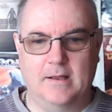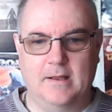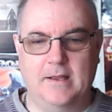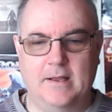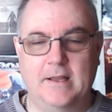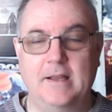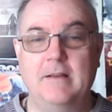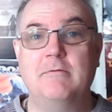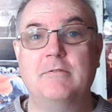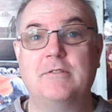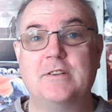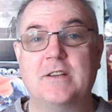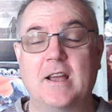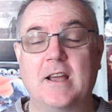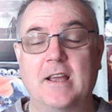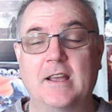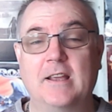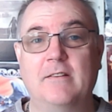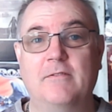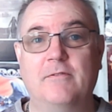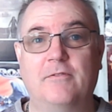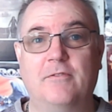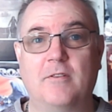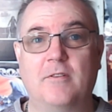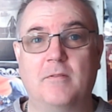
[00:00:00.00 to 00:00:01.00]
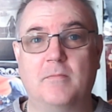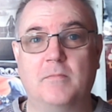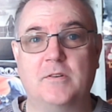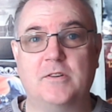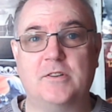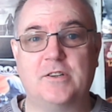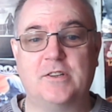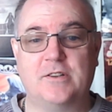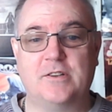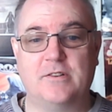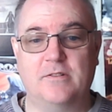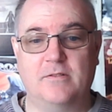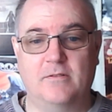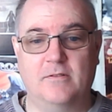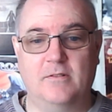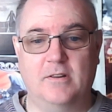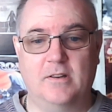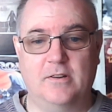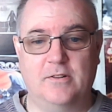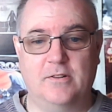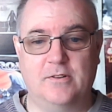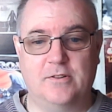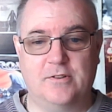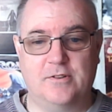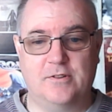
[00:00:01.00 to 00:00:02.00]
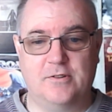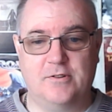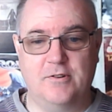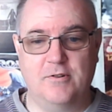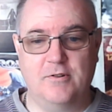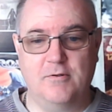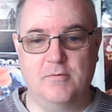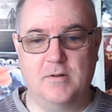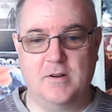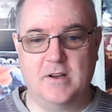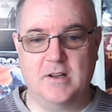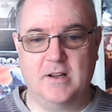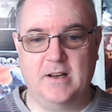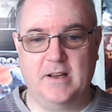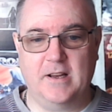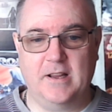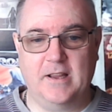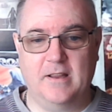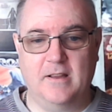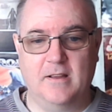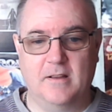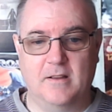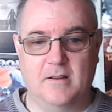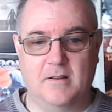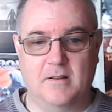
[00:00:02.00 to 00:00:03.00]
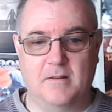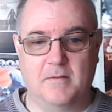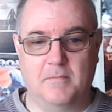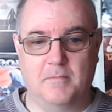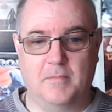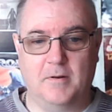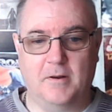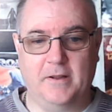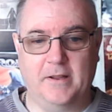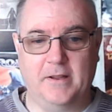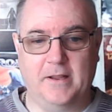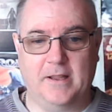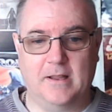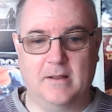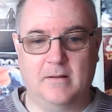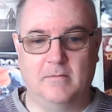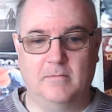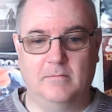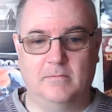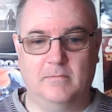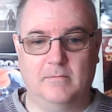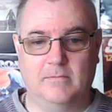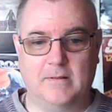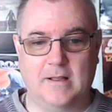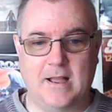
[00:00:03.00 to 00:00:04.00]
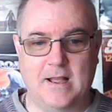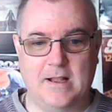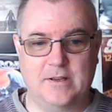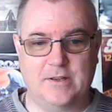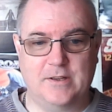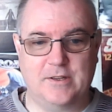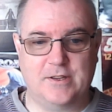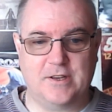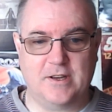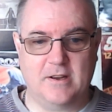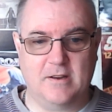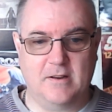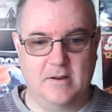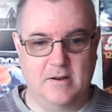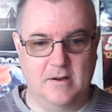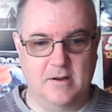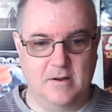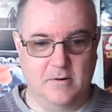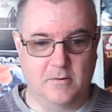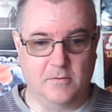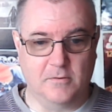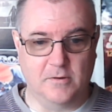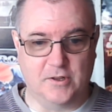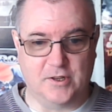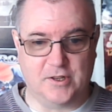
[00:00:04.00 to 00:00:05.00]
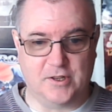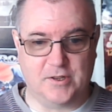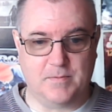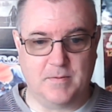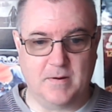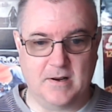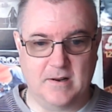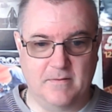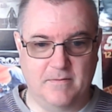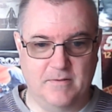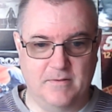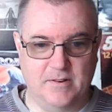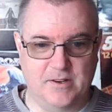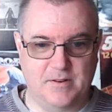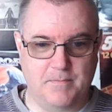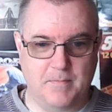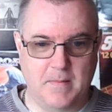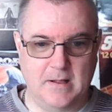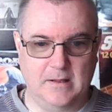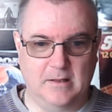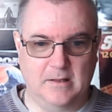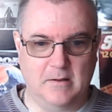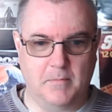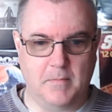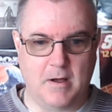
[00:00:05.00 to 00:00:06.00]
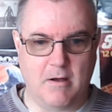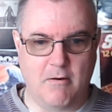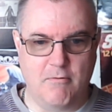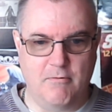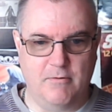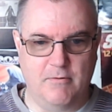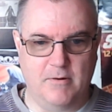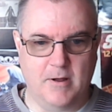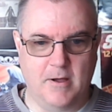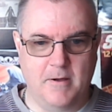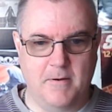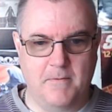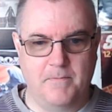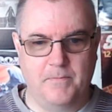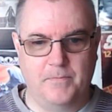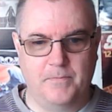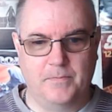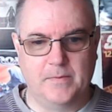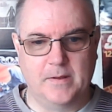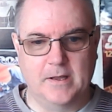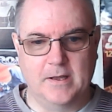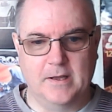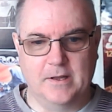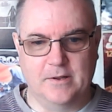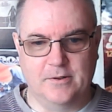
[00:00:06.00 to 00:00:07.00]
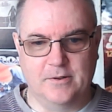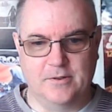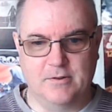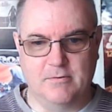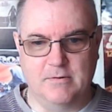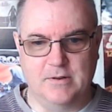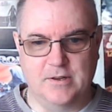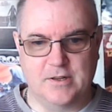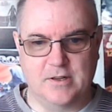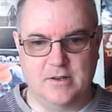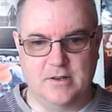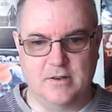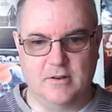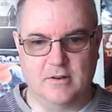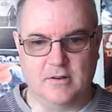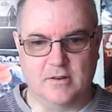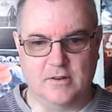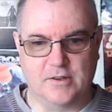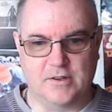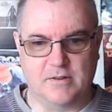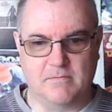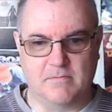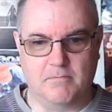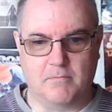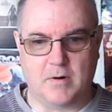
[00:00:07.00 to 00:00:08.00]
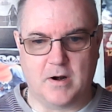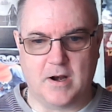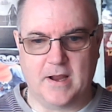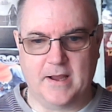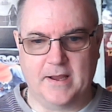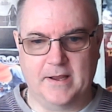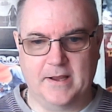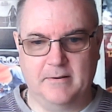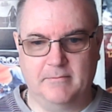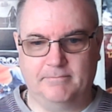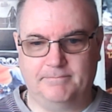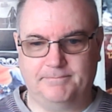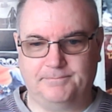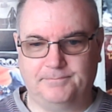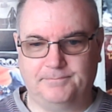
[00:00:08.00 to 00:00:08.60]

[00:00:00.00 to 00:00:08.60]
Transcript: he was taken from us too early by cancer or the spread of his melanoma to his lungs and brain.